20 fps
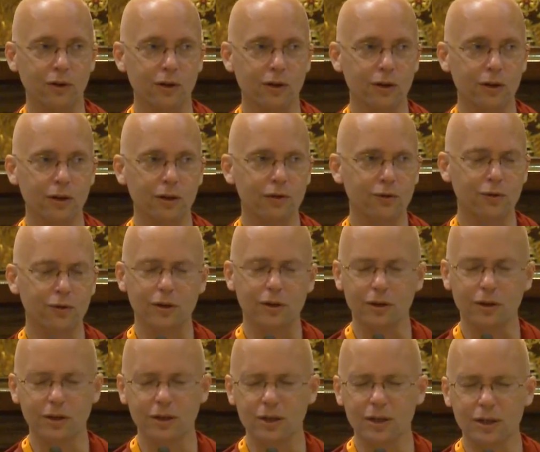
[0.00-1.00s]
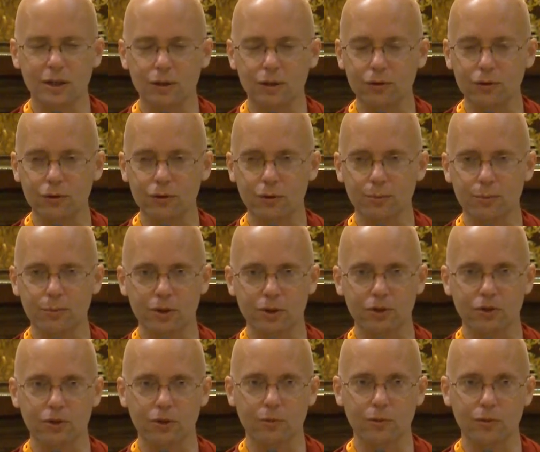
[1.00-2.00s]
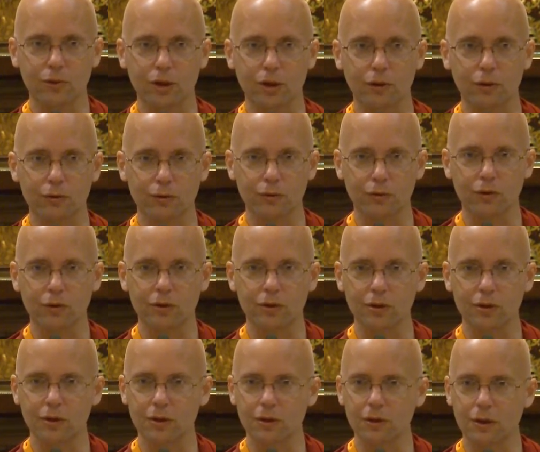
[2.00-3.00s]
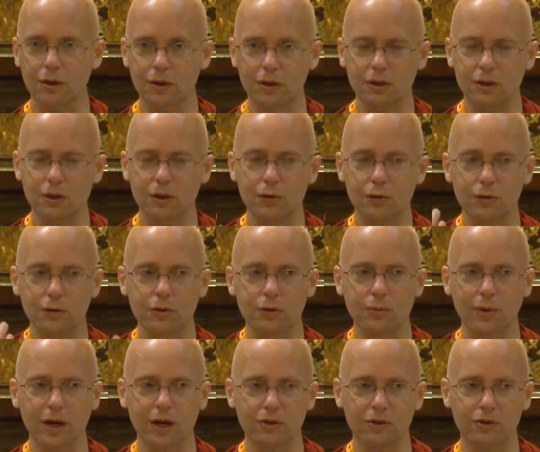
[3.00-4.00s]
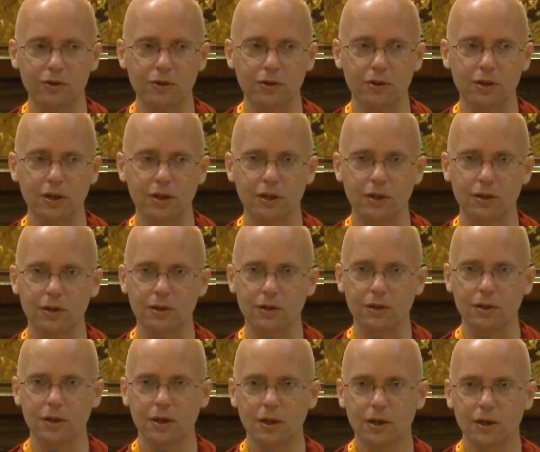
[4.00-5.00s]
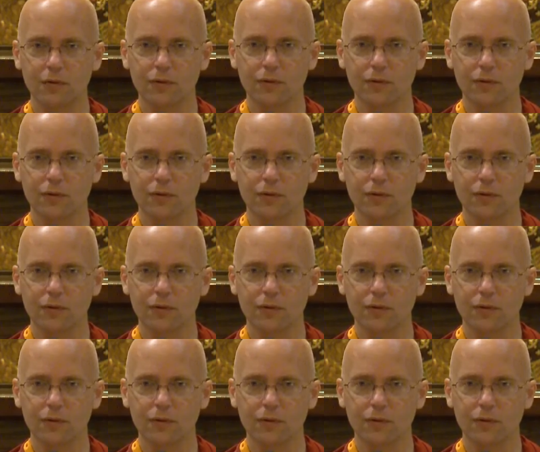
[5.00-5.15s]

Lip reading: it's very easy, they can easily picture themselves as the deity, they can easily imagine the deity